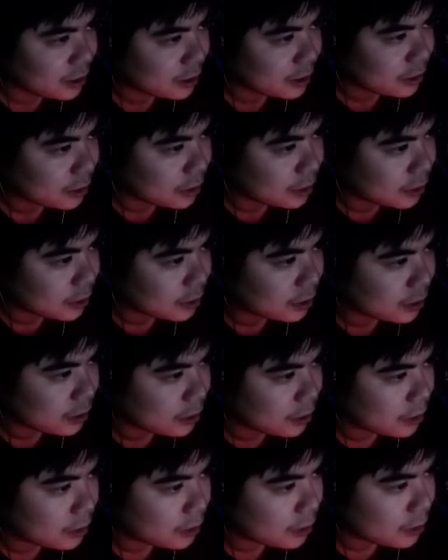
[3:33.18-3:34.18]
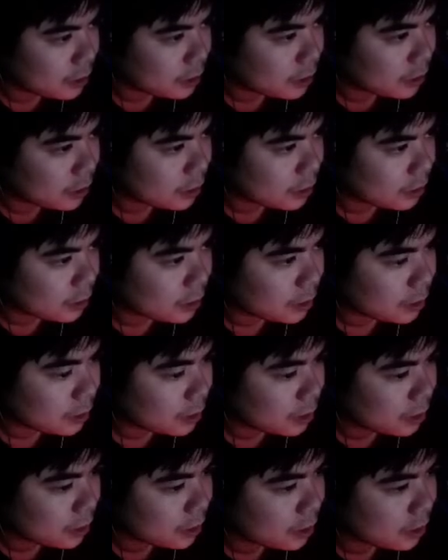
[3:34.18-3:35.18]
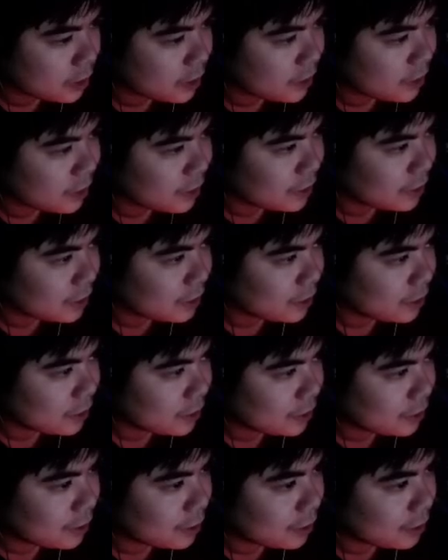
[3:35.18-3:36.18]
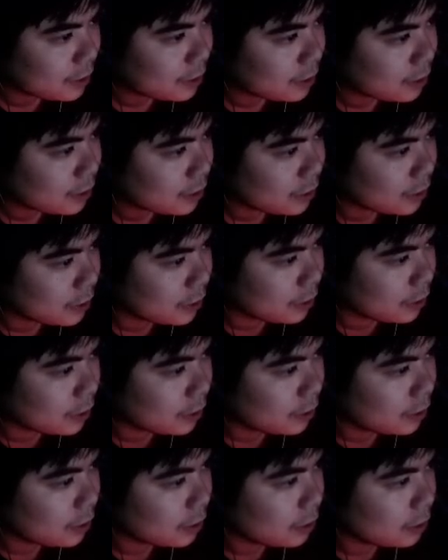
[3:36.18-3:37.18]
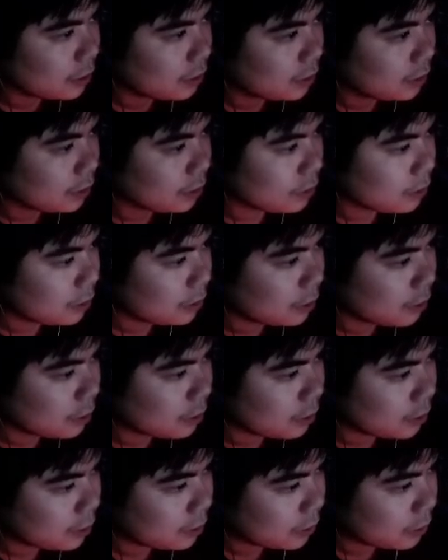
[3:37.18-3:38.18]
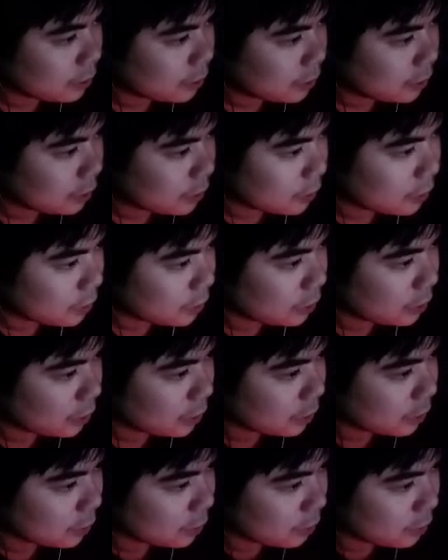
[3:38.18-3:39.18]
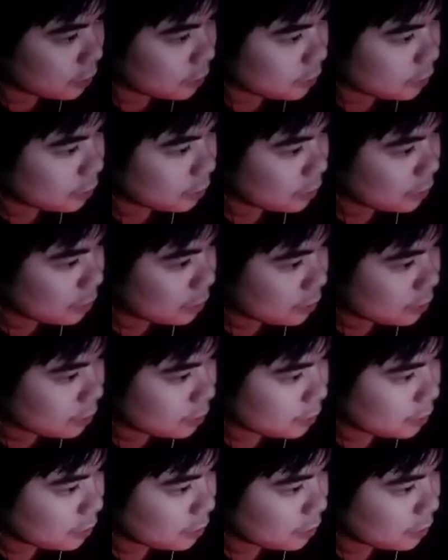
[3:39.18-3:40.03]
Nothing is said.